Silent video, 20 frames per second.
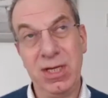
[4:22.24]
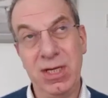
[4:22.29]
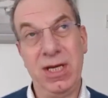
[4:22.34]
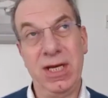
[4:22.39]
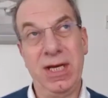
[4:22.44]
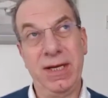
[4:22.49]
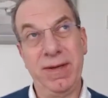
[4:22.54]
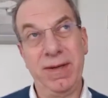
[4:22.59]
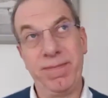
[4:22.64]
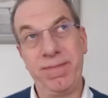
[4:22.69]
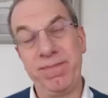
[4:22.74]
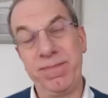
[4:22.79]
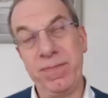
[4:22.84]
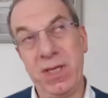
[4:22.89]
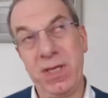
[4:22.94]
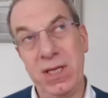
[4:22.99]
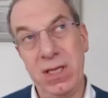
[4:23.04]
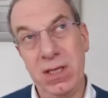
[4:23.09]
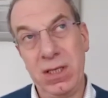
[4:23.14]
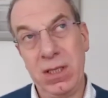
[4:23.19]

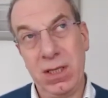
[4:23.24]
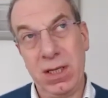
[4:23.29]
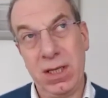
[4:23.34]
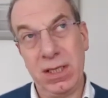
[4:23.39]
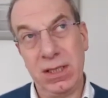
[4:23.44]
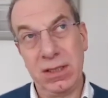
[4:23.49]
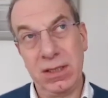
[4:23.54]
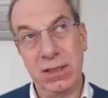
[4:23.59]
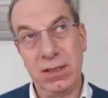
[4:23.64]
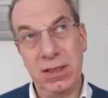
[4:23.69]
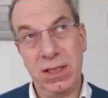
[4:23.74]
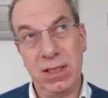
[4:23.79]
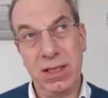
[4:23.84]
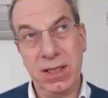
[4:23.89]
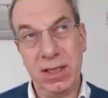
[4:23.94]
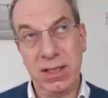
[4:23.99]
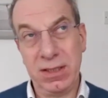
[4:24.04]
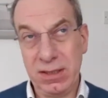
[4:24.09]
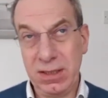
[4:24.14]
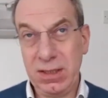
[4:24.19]
And
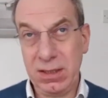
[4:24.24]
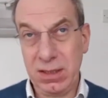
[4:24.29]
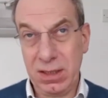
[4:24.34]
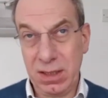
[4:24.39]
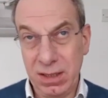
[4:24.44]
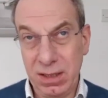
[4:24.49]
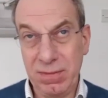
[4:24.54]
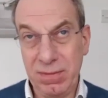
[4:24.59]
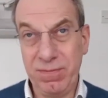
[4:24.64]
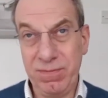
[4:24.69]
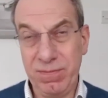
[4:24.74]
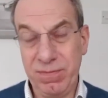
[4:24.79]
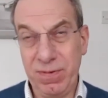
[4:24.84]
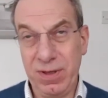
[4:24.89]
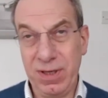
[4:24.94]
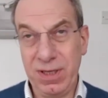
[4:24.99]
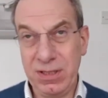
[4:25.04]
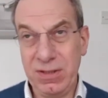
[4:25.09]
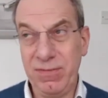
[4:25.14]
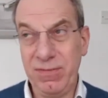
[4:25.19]
I'm
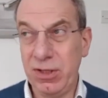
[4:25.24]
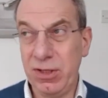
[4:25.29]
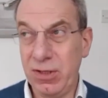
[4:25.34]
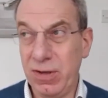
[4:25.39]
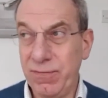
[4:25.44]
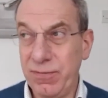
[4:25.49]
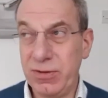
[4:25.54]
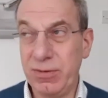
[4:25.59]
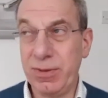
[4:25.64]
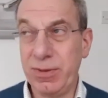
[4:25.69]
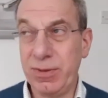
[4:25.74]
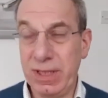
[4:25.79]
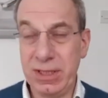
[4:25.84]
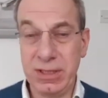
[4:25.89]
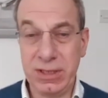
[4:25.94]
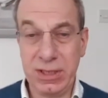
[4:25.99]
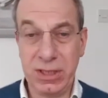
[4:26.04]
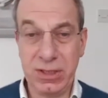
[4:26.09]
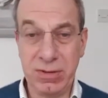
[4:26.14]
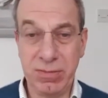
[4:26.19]
actually very comfortable with that
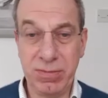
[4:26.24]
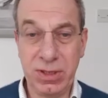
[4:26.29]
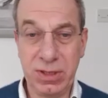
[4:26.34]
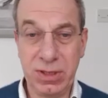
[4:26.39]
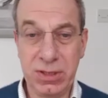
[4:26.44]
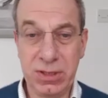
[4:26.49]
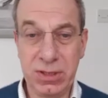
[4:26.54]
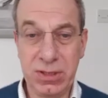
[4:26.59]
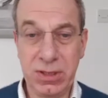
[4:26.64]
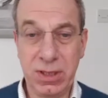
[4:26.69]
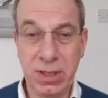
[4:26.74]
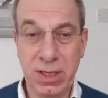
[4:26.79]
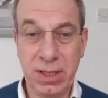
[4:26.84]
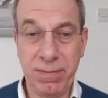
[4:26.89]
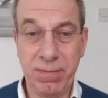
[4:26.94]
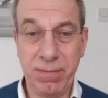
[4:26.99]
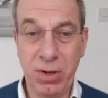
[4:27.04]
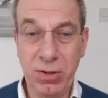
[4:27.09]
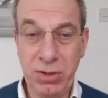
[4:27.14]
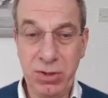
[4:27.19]
decision, because
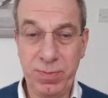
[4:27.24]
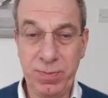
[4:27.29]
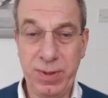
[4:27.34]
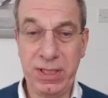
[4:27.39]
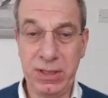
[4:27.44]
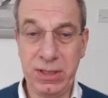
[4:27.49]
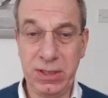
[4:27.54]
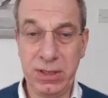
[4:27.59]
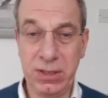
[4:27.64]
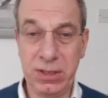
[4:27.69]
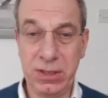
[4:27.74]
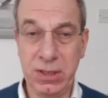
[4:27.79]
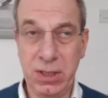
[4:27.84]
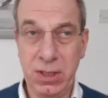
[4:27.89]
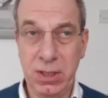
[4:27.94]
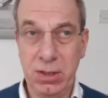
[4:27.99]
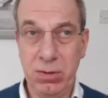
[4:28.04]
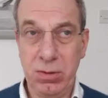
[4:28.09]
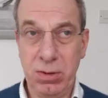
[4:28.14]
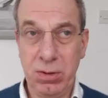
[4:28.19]
most patients
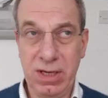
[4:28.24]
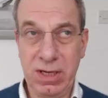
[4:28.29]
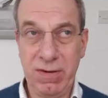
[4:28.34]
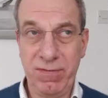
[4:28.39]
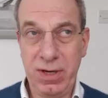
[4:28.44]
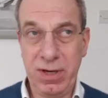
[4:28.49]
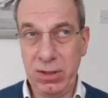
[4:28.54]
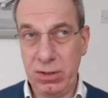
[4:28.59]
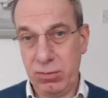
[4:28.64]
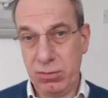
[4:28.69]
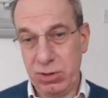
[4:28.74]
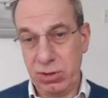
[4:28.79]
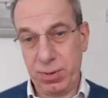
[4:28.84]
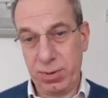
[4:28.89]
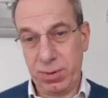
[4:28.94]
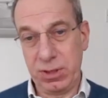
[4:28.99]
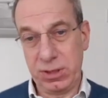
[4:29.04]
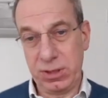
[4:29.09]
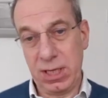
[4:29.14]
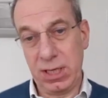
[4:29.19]
will get a very good
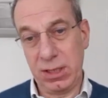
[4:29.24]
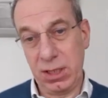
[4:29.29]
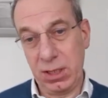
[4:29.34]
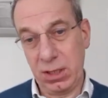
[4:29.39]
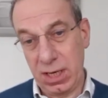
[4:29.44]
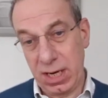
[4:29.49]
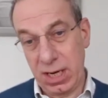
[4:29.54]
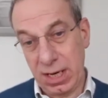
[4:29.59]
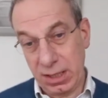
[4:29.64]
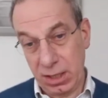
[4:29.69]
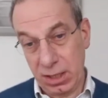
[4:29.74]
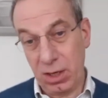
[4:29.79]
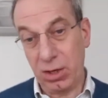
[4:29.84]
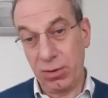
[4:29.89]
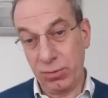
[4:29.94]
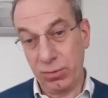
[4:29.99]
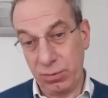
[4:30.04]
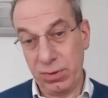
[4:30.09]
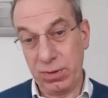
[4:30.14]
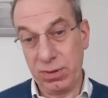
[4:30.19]
response early
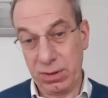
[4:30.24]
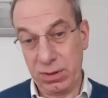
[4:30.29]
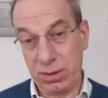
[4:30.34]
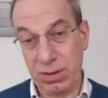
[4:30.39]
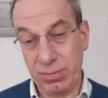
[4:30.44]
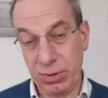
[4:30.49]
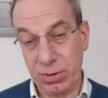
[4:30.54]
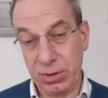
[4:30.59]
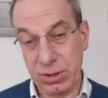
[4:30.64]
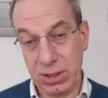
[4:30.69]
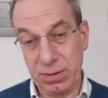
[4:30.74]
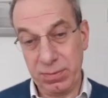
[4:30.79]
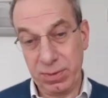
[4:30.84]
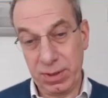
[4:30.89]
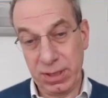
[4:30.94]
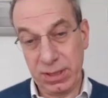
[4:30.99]
on with ibrutinib,